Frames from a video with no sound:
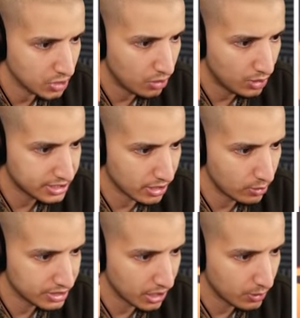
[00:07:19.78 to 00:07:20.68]
Oh, watch out,
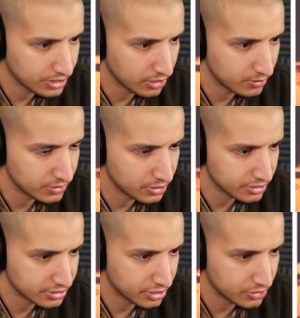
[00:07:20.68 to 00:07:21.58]
watch out, watch out. They're gonna
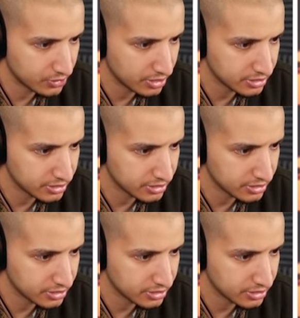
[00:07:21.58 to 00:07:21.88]
start shooting us.